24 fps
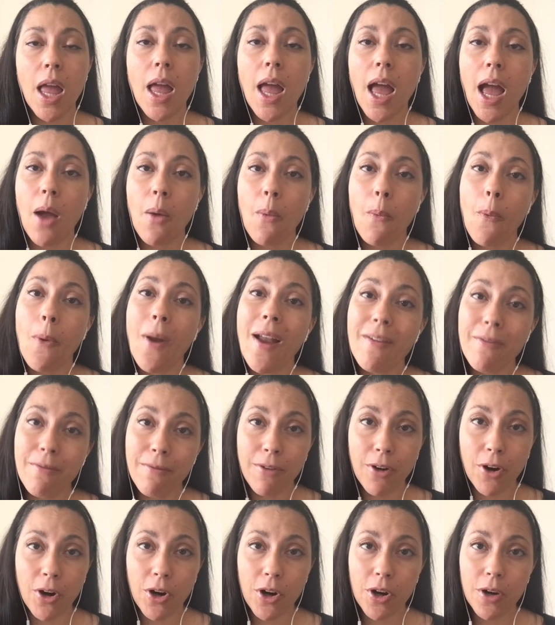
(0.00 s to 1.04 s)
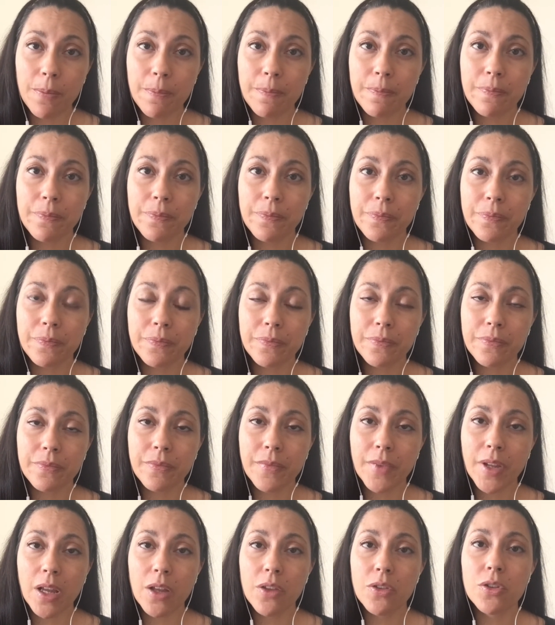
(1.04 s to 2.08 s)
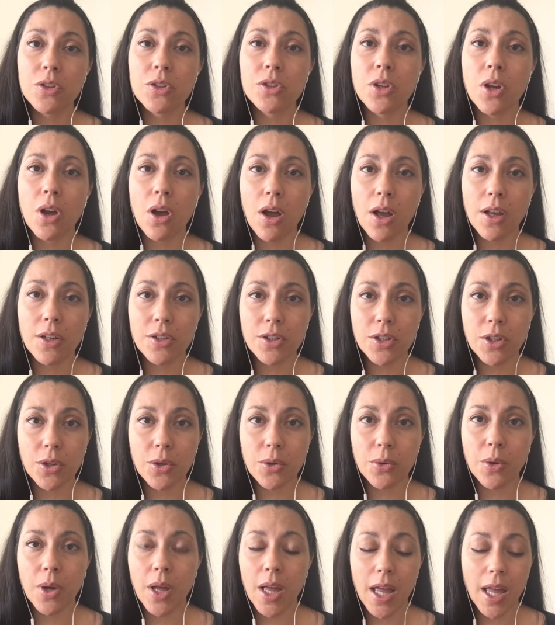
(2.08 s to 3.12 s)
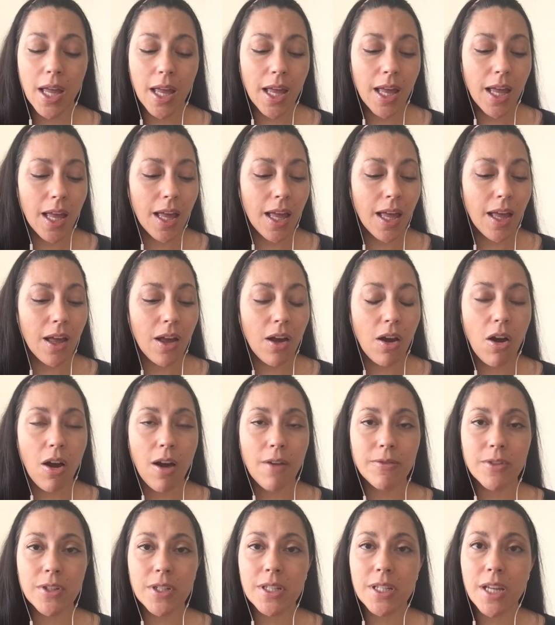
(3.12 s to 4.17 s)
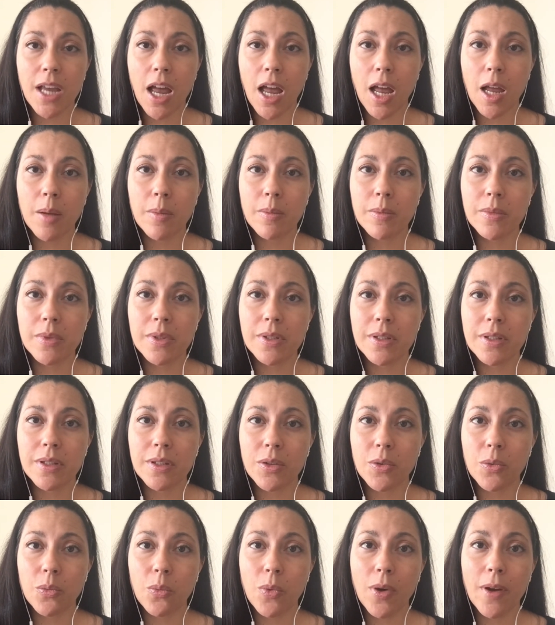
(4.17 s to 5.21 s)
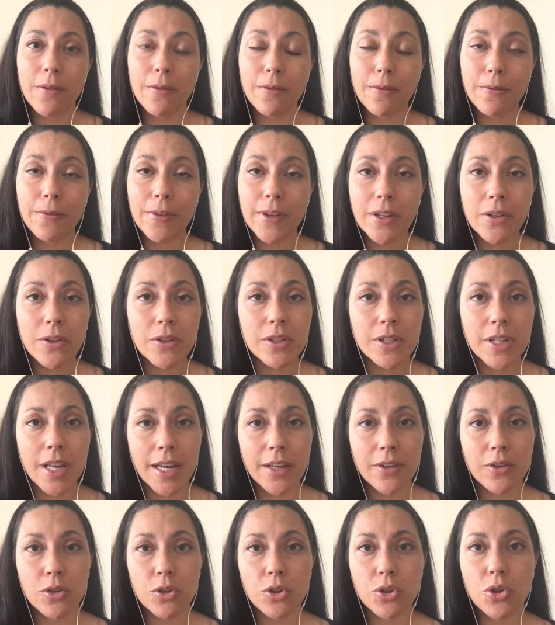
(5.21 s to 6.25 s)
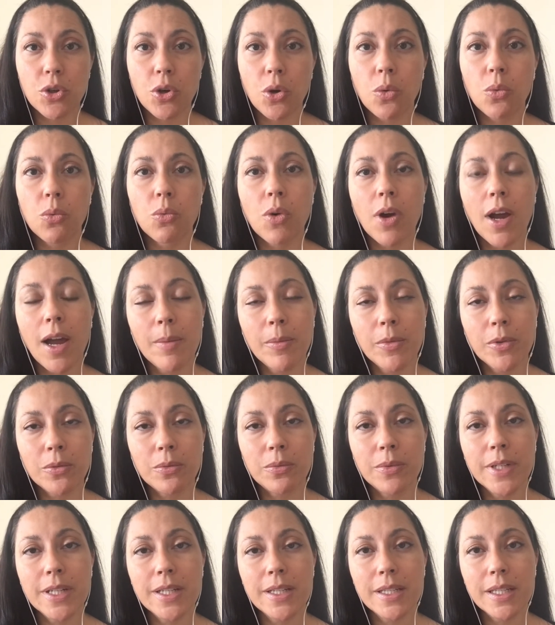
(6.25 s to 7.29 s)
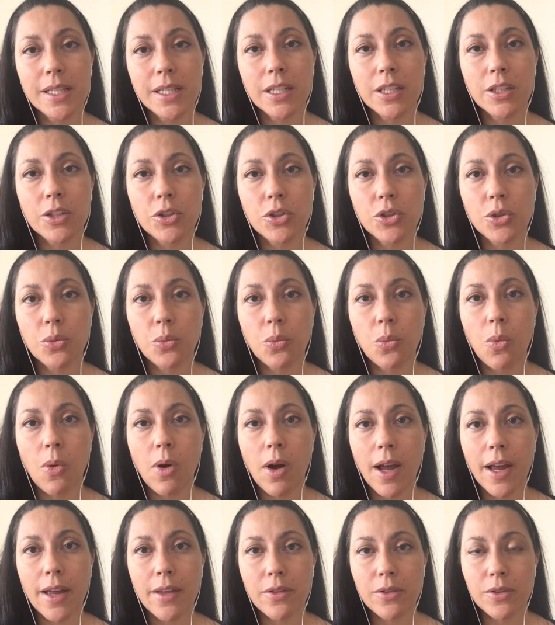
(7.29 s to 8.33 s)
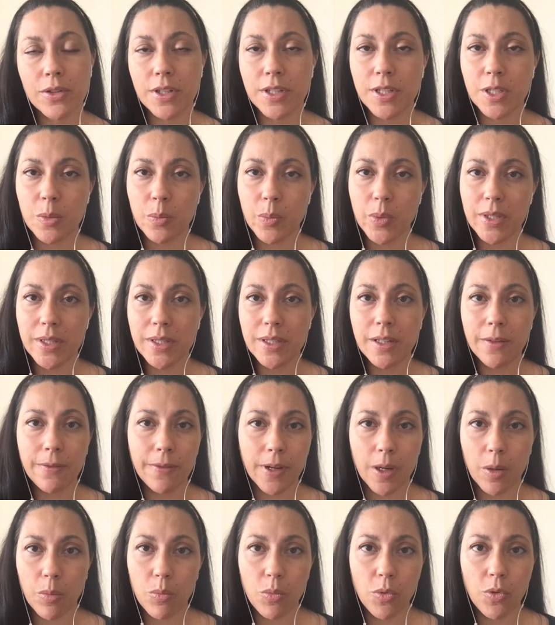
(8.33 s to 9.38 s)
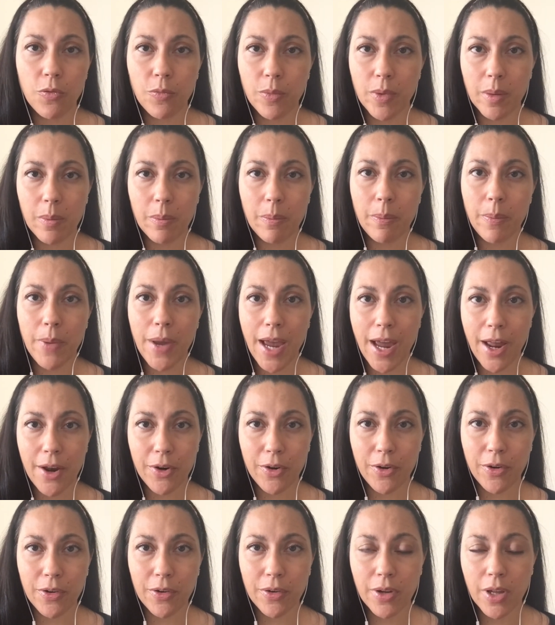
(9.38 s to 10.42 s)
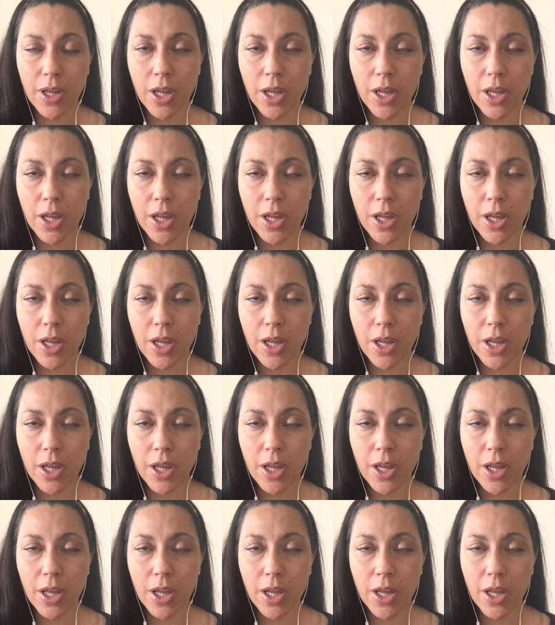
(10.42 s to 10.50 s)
However, there's also oftentimes what feels like there's no rhyme or reason to why there's a specific movement pattern.